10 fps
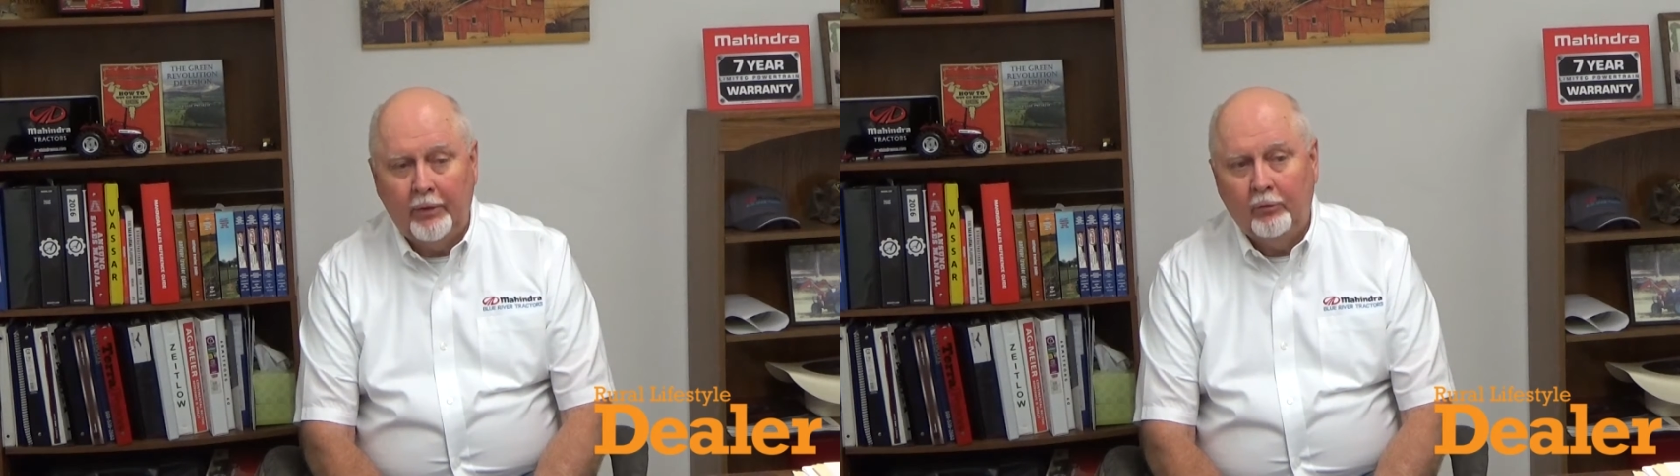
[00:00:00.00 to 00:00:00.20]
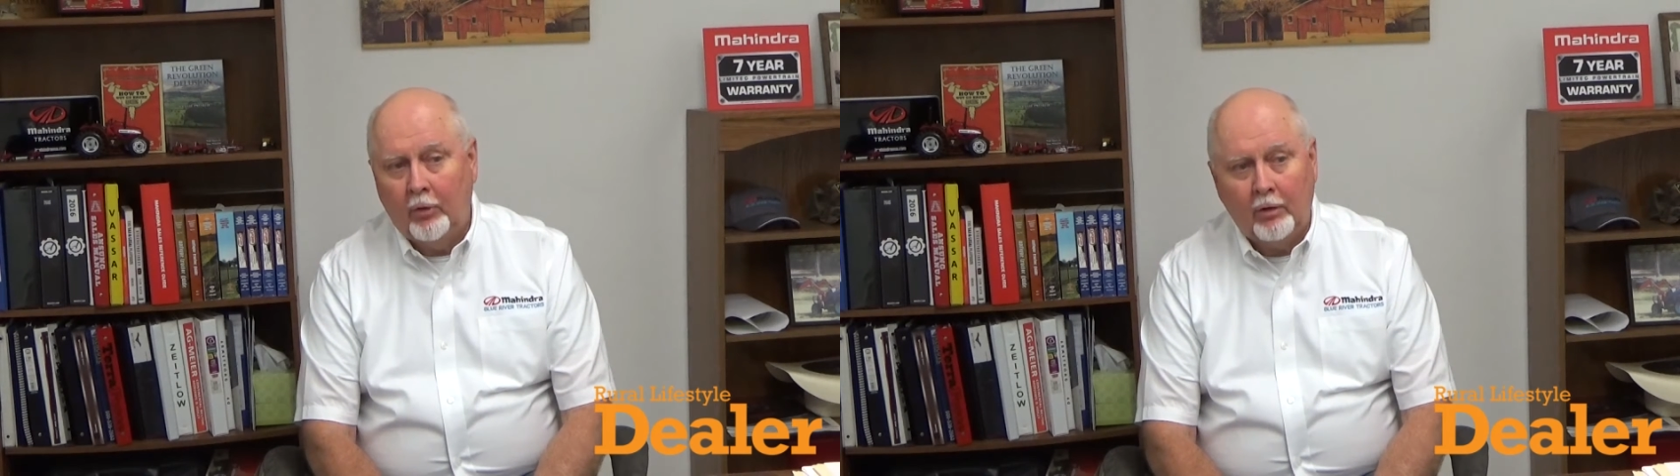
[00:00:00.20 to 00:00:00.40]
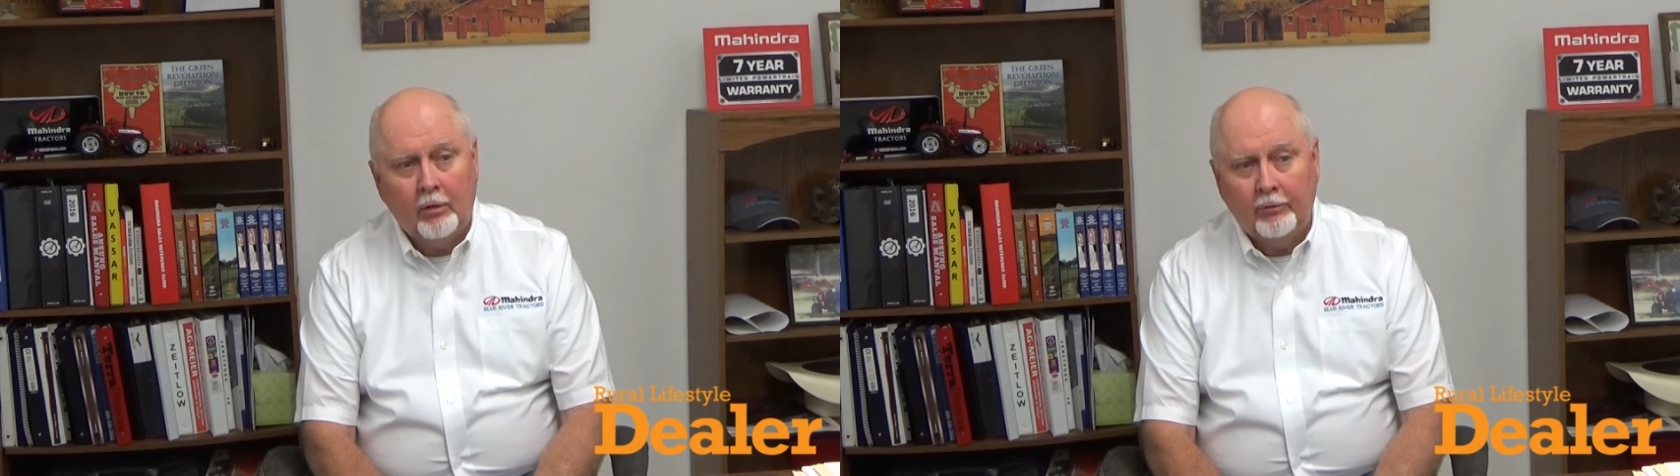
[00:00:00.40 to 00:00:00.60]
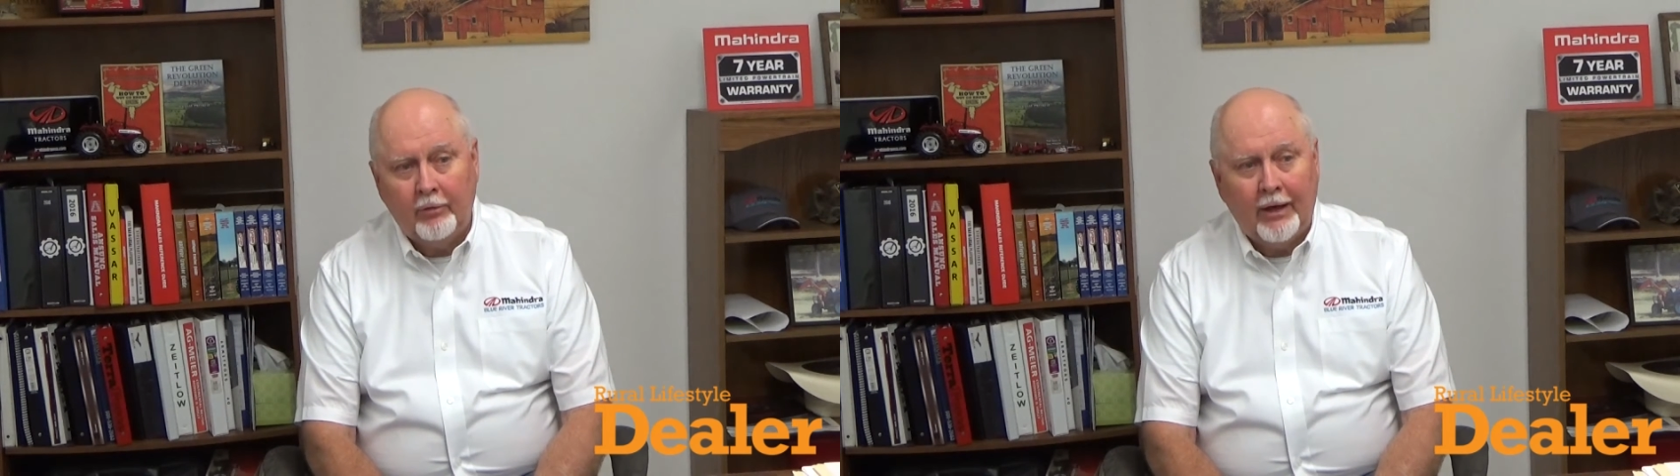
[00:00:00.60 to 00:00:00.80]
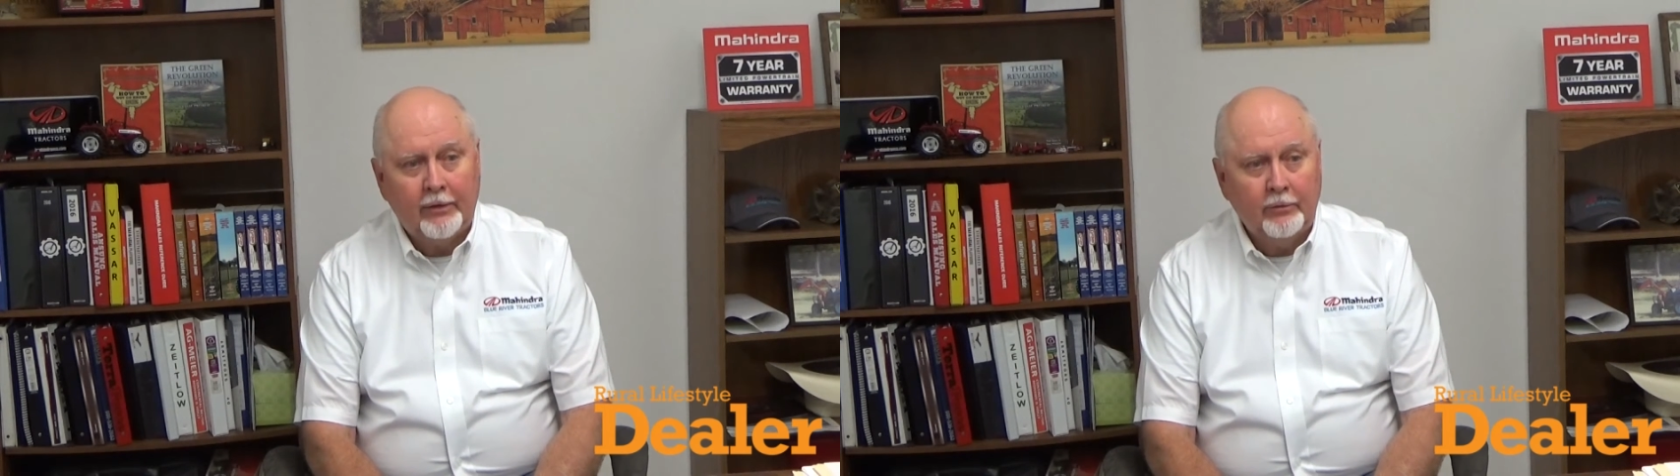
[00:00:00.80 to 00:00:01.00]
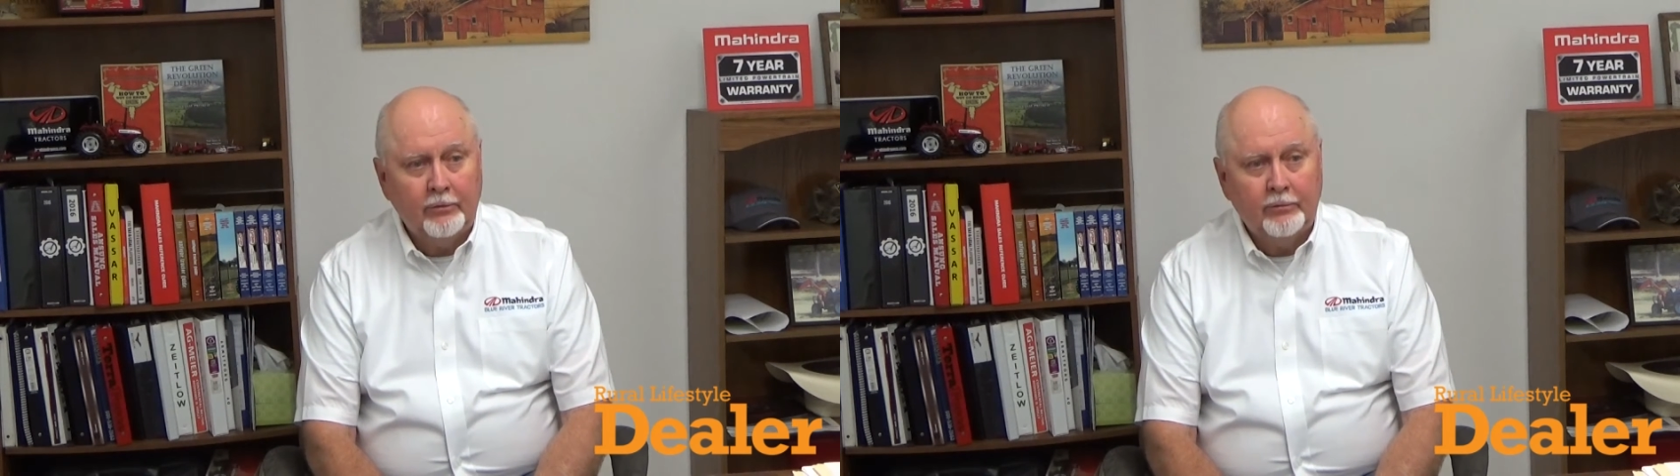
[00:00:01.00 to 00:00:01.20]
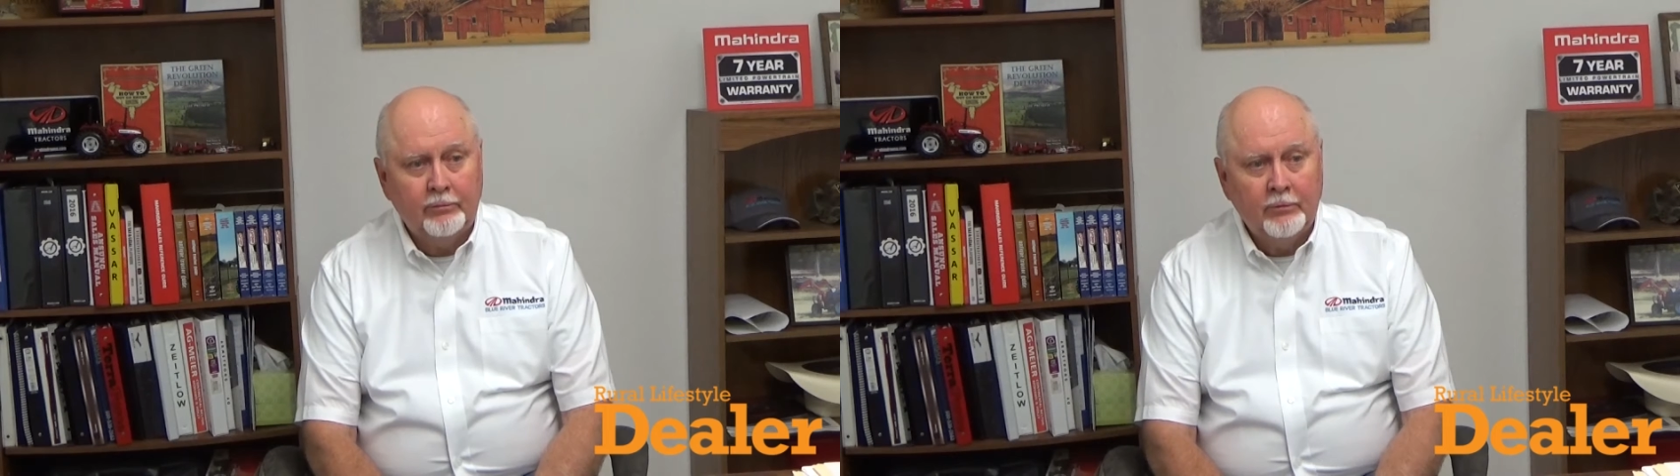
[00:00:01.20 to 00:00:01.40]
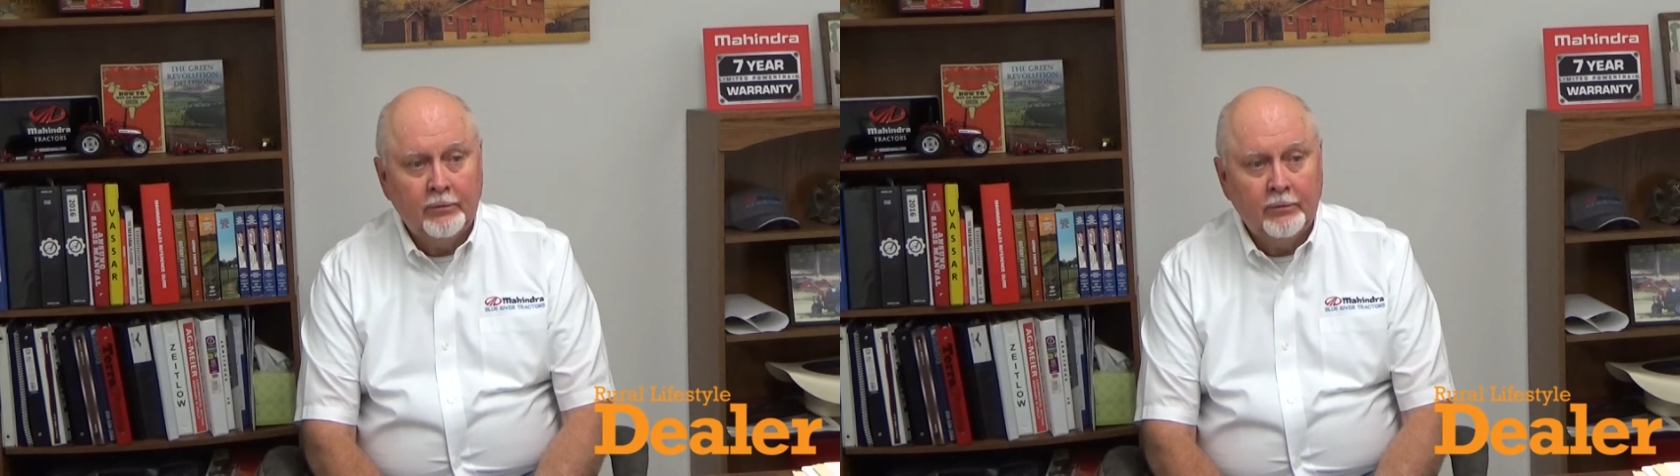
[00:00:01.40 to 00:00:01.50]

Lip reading: we work on tractors.